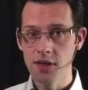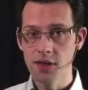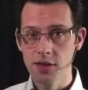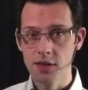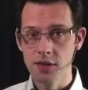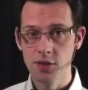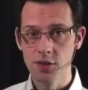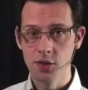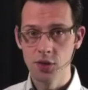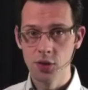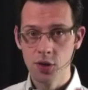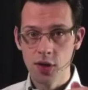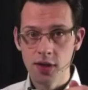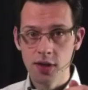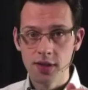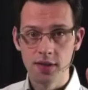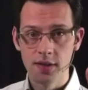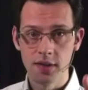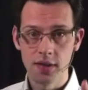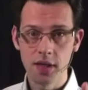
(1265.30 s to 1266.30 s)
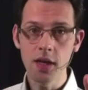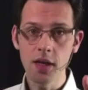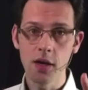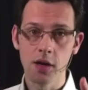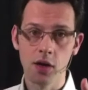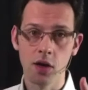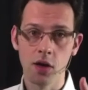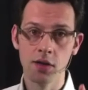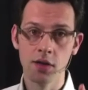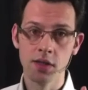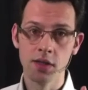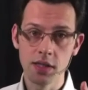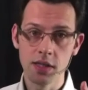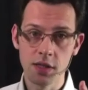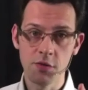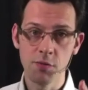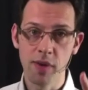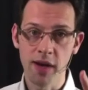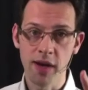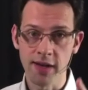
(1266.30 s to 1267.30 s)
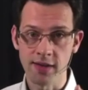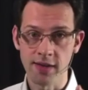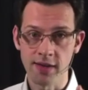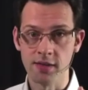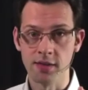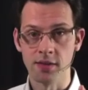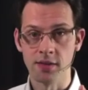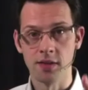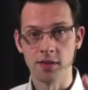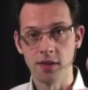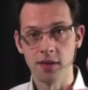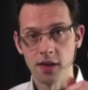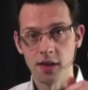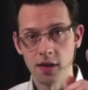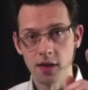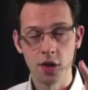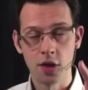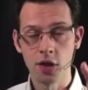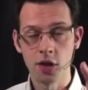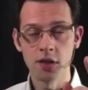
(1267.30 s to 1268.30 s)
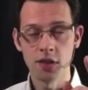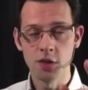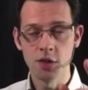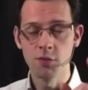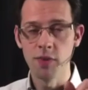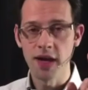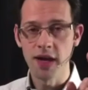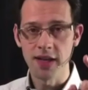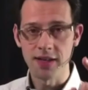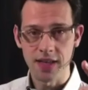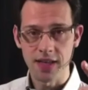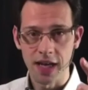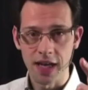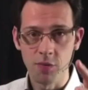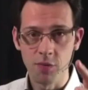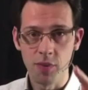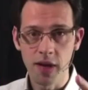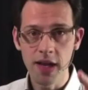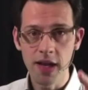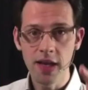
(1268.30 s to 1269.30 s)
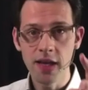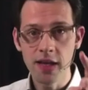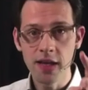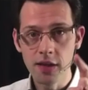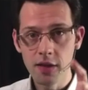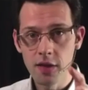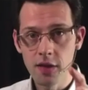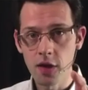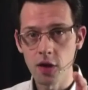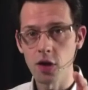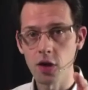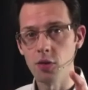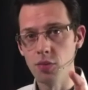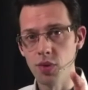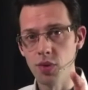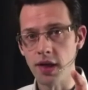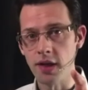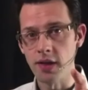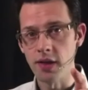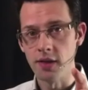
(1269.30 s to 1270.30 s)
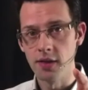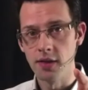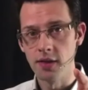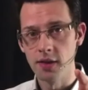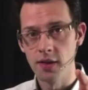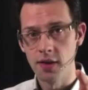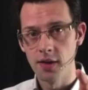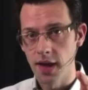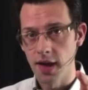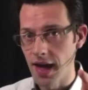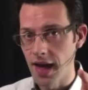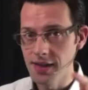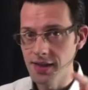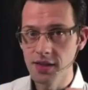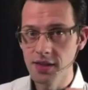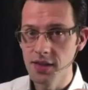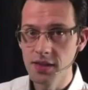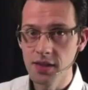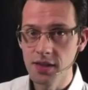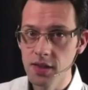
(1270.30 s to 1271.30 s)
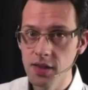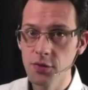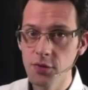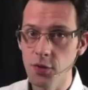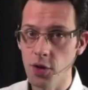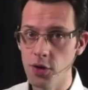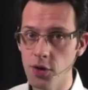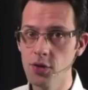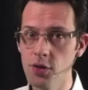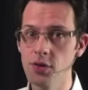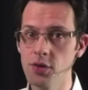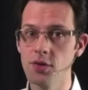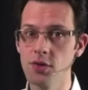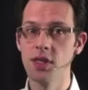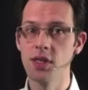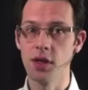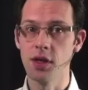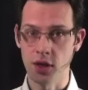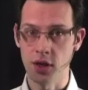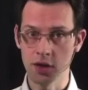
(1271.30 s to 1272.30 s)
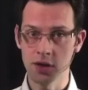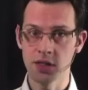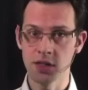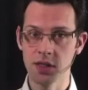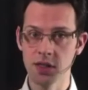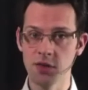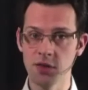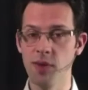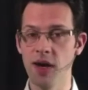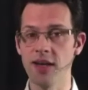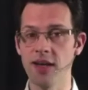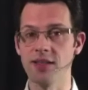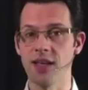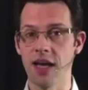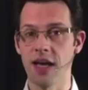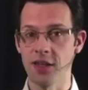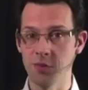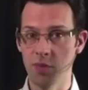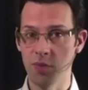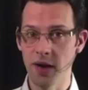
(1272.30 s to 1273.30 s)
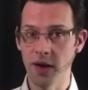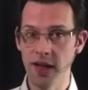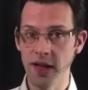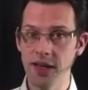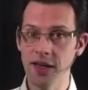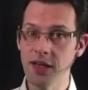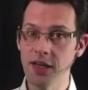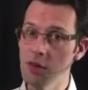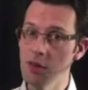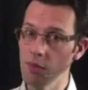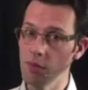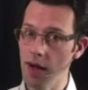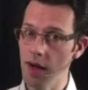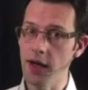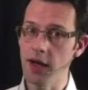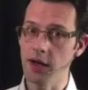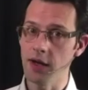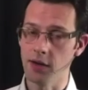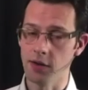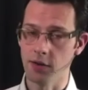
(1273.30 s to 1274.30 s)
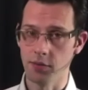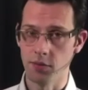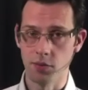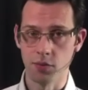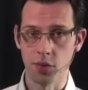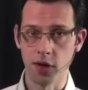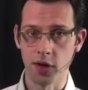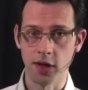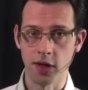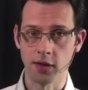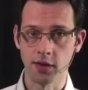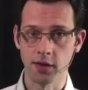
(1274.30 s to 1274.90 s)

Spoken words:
to see a cognitive bias at play in your brain, as it is easy for you to see a cognitive bias at play in my brain.